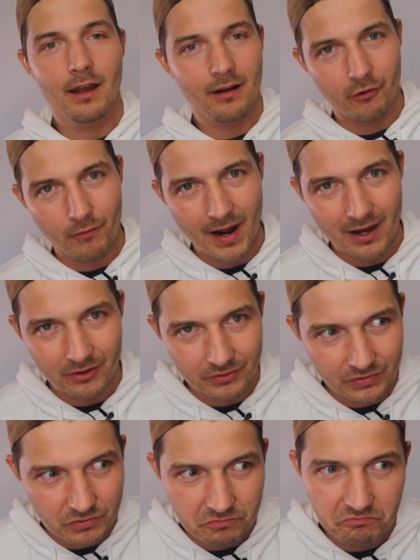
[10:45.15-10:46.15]

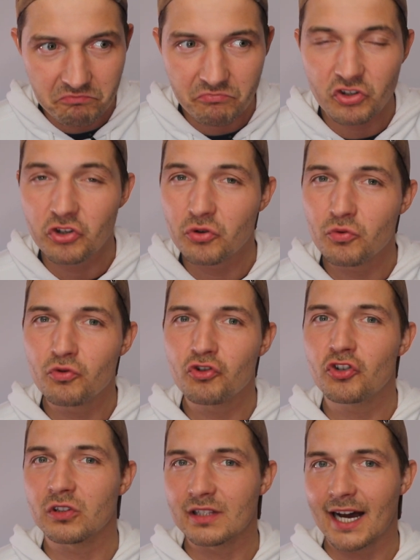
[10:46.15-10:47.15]
around June,
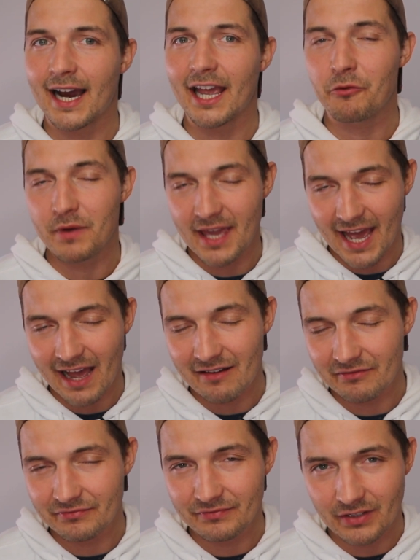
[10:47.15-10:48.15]
July, we
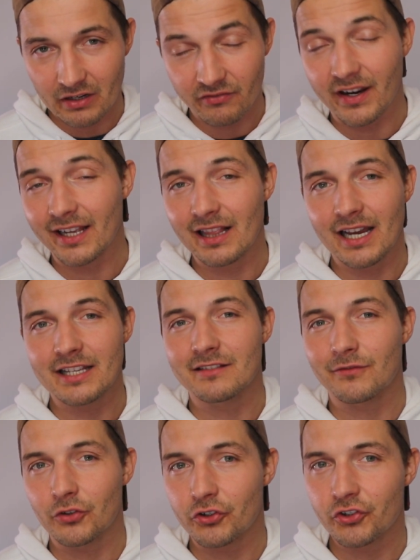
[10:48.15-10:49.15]
have a finalized
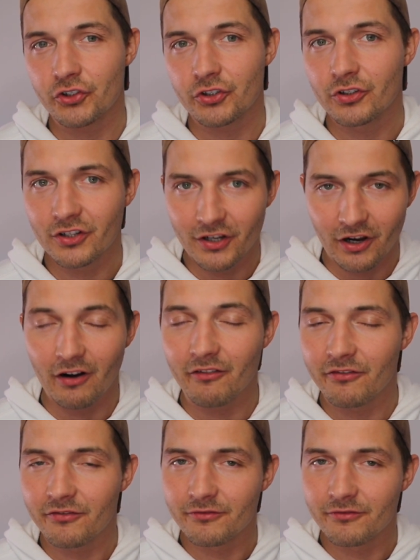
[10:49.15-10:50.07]
version of